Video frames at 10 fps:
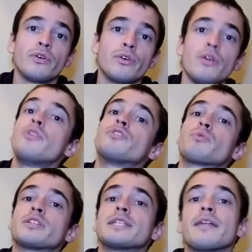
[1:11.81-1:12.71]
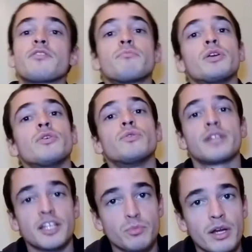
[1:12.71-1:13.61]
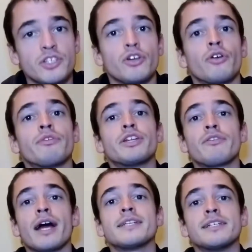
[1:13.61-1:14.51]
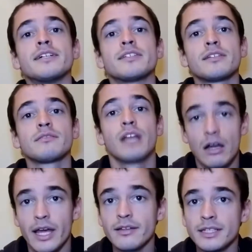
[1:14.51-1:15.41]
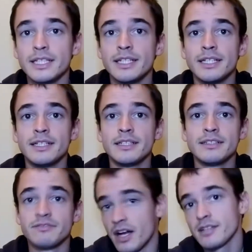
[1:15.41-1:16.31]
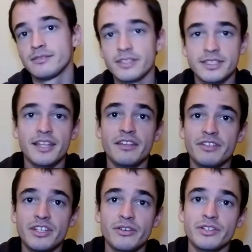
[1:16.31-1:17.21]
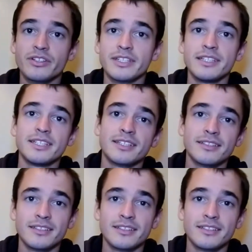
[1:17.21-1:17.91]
You just want to let the muse express your inner ideas. Okay, fine. Just end the video. You don't need this.